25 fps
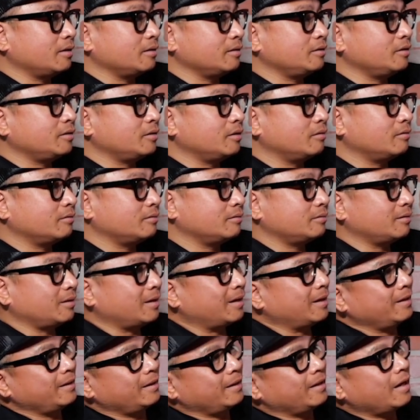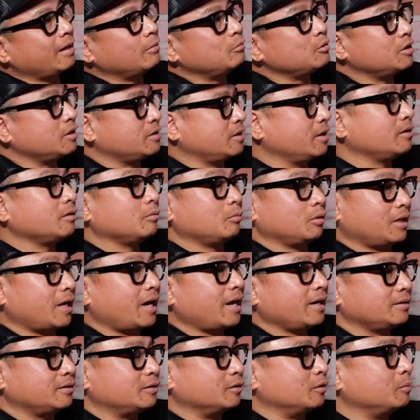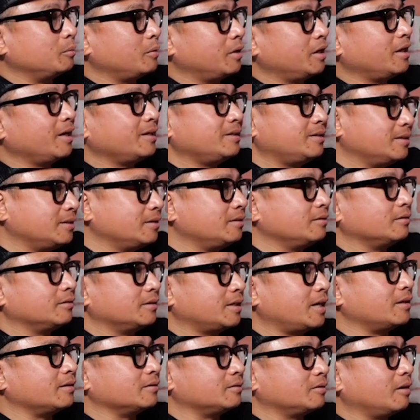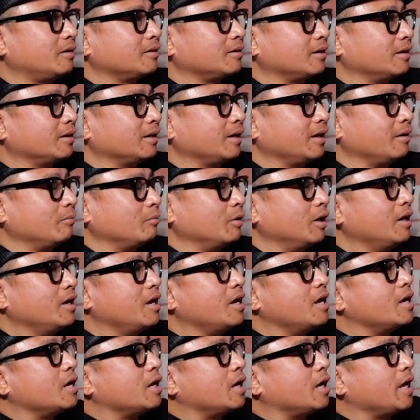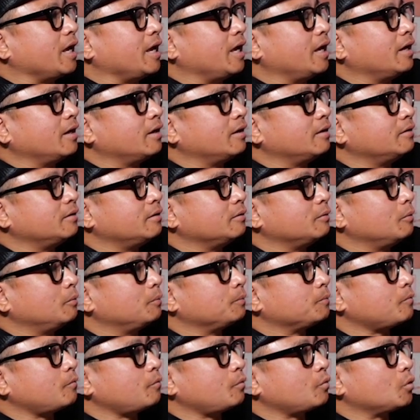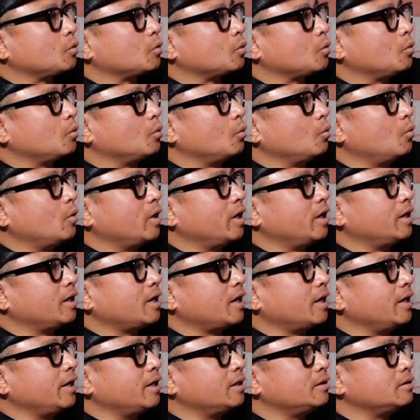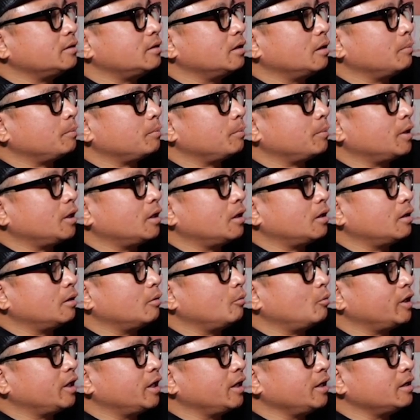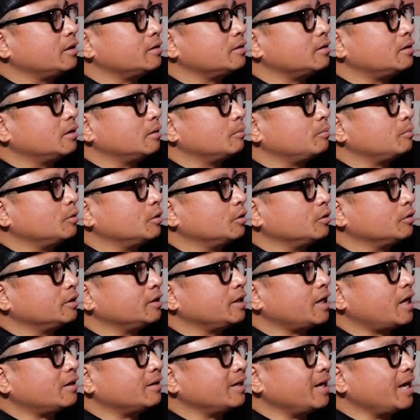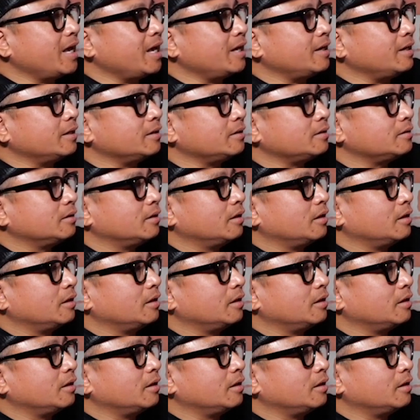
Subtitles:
You know, I was a terrible actor, but I did learn how to talk on camera. And when I ended up learning how to edit,